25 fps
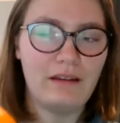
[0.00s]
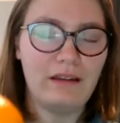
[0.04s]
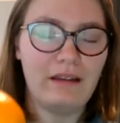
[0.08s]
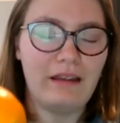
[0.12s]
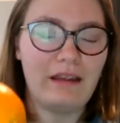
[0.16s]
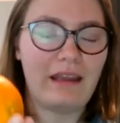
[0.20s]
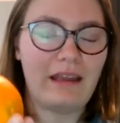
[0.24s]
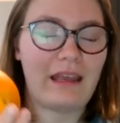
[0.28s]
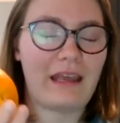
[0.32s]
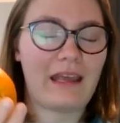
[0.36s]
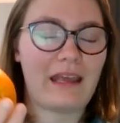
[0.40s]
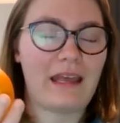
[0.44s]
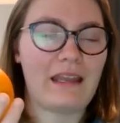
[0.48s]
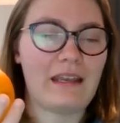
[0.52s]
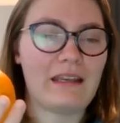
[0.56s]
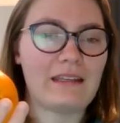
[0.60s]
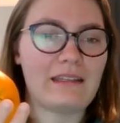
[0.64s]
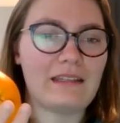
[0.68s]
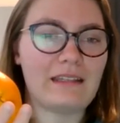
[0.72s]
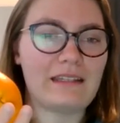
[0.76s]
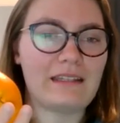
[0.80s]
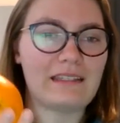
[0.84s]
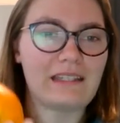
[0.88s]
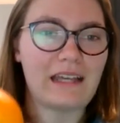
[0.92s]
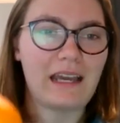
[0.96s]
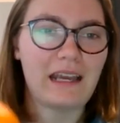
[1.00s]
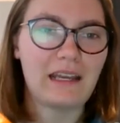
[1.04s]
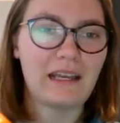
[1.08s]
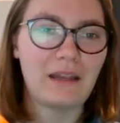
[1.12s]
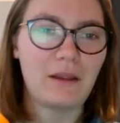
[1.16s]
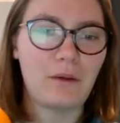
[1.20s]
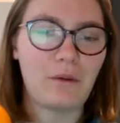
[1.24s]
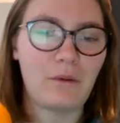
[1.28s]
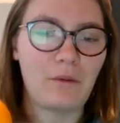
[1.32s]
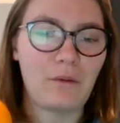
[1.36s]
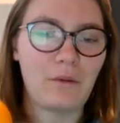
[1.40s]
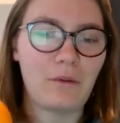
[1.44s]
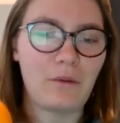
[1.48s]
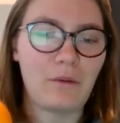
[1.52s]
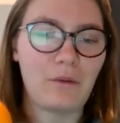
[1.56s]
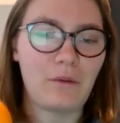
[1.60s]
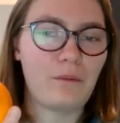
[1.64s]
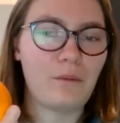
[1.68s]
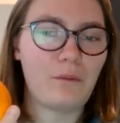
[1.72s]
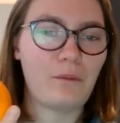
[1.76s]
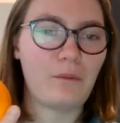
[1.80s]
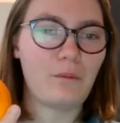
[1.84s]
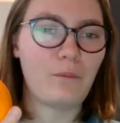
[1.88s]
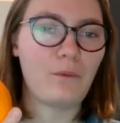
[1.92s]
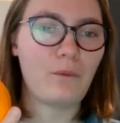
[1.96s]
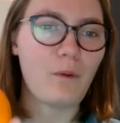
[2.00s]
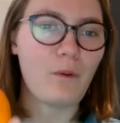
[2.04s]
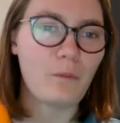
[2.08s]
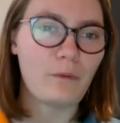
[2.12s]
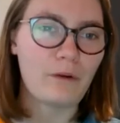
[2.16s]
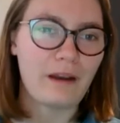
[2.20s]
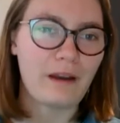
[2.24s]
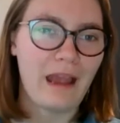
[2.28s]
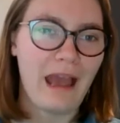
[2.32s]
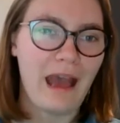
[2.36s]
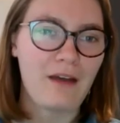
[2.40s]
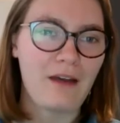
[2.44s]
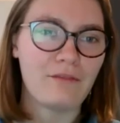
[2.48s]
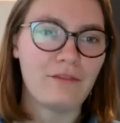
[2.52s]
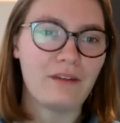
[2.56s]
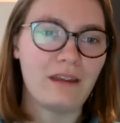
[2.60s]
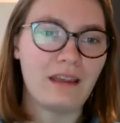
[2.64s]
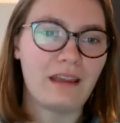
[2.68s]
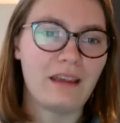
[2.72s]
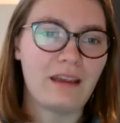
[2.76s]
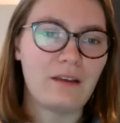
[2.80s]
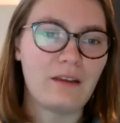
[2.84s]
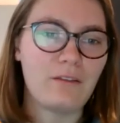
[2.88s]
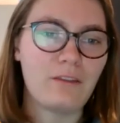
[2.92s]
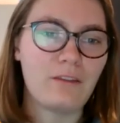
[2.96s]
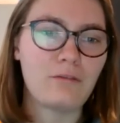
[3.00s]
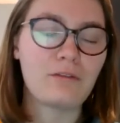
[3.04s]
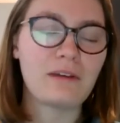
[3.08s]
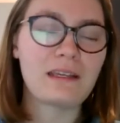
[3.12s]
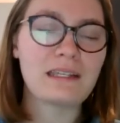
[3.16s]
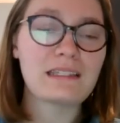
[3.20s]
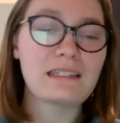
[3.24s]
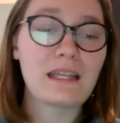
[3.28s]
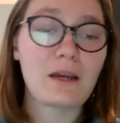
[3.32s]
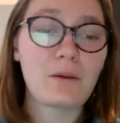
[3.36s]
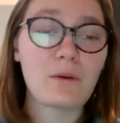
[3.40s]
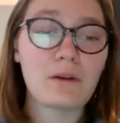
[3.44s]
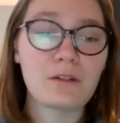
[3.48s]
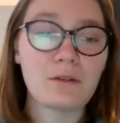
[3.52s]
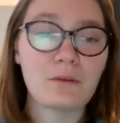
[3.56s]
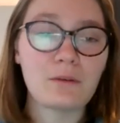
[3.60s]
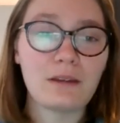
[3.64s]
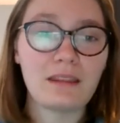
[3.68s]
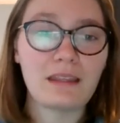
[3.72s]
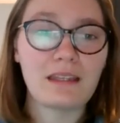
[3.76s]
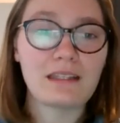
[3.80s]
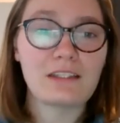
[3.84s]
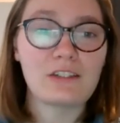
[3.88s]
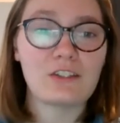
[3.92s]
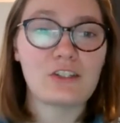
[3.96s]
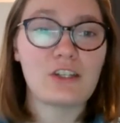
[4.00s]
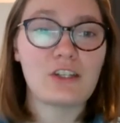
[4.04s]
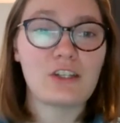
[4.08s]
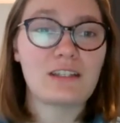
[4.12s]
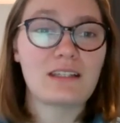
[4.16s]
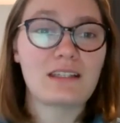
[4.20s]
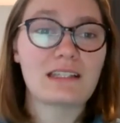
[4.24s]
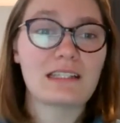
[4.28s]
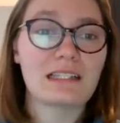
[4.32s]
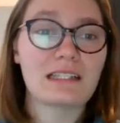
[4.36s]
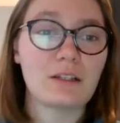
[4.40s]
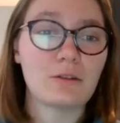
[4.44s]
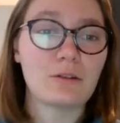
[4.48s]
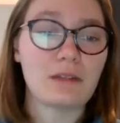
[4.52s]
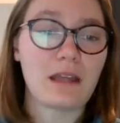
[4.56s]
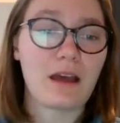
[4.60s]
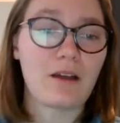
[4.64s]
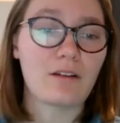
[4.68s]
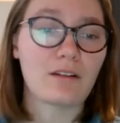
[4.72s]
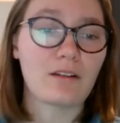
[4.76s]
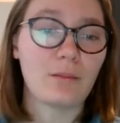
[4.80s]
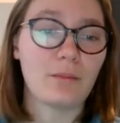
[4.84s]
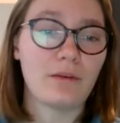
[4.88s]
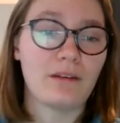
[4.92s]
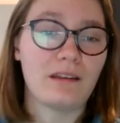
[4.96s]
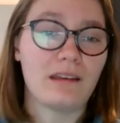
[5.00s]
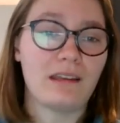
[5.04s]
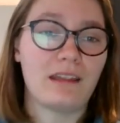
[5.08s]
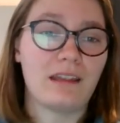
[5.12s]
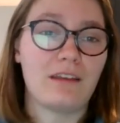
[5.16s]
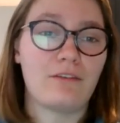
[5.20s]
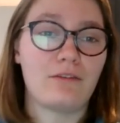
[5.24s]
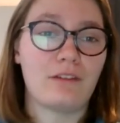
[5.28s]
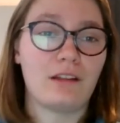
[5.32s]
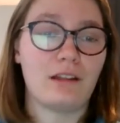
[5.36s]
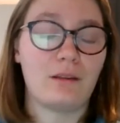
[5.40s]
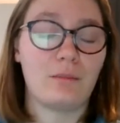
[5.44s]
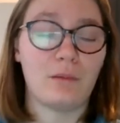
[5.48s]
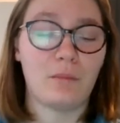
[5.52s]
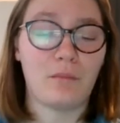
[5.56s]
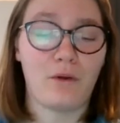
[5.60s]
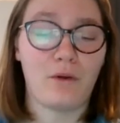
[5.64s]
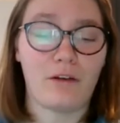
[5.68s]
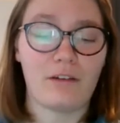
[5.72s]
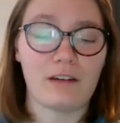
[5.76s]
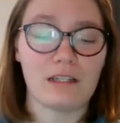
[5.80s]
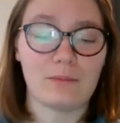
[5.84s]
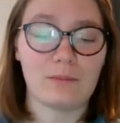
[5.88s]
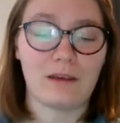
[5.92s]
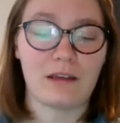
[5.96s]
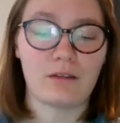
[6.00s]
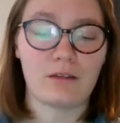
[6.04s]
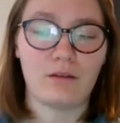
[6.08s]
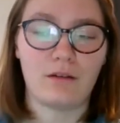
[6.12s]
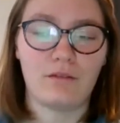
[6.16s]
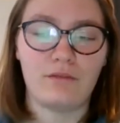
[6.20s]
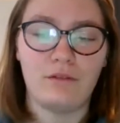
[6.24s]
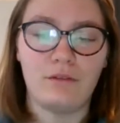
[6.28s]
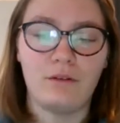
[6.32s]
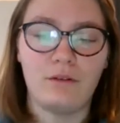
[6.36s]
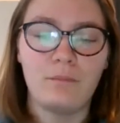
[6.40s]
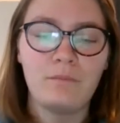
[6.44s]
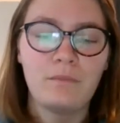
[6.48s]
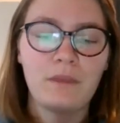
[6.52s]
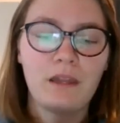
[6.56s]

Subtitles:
and deciding what we're having. And the reason that we're doing this is just to slow down a little bit and give a little bit more respect to our food.